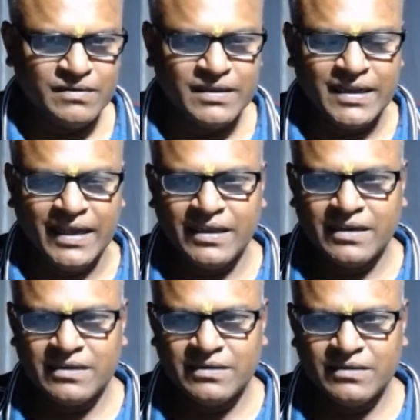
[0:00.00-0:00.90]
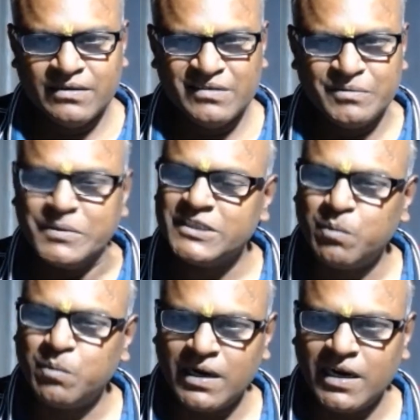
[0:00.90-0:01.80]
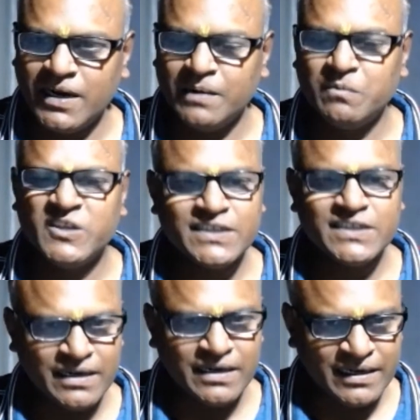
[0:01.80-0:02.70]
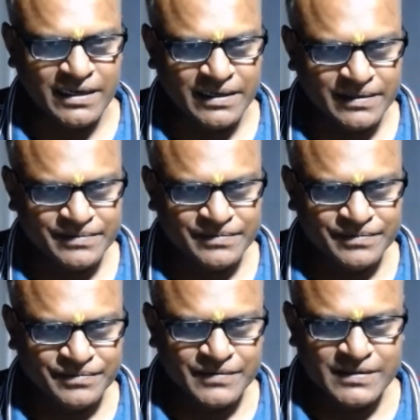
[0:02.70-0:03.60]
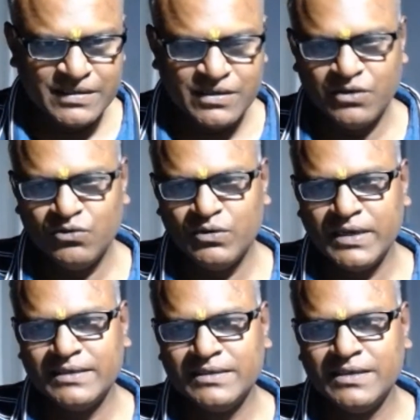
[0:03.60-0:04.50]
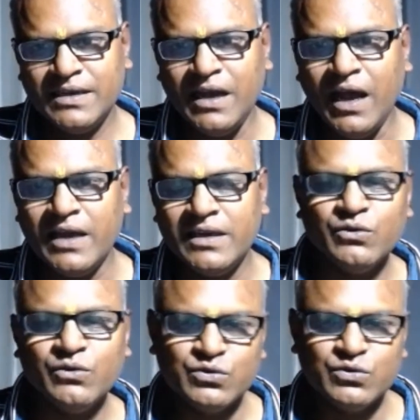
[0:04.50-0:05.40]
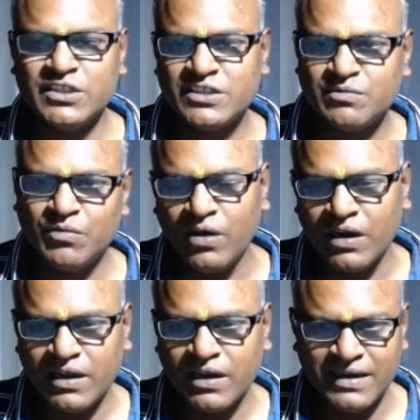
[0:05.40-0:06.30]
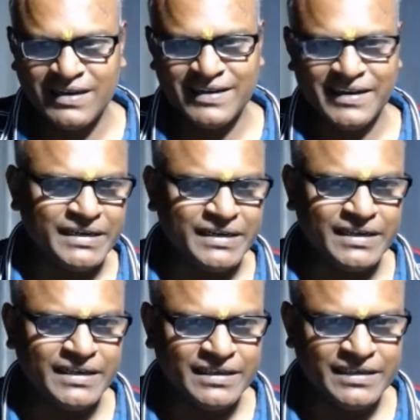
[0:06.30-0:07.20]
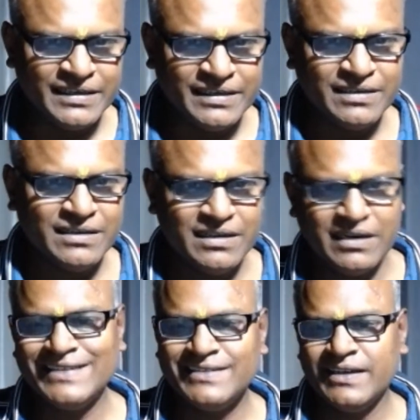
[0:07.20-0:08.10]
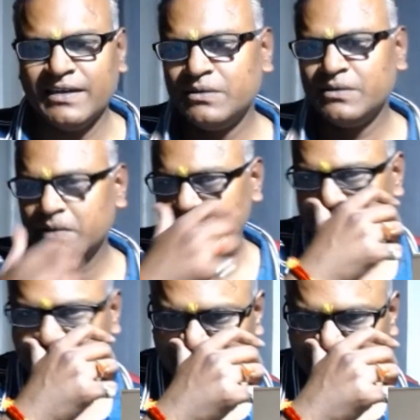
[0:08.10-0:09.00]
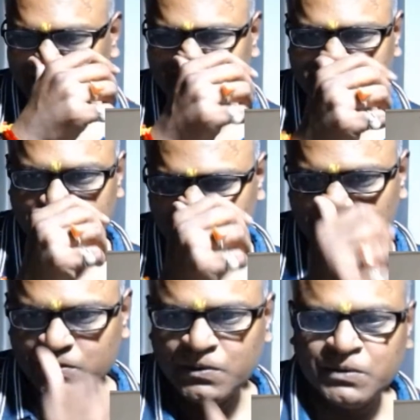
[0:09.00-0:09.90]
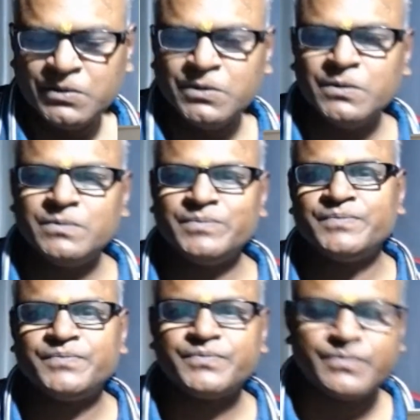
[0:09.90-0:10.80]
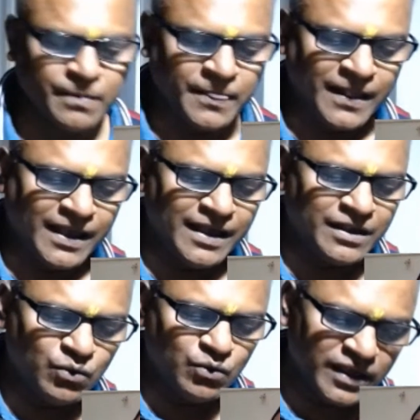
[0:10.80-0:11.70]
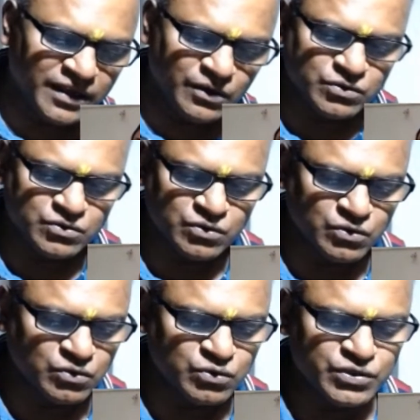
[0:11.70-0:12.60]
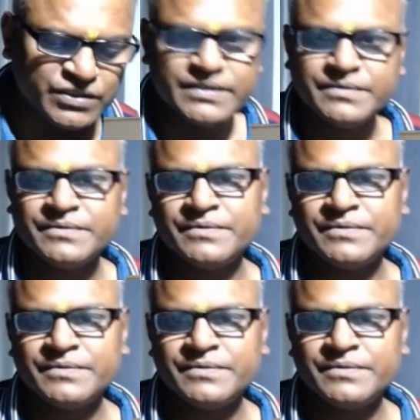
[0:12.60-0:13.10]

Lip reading: Like which brand, which car? You can say I use a small car every day, like that. Okay, so and you can use whose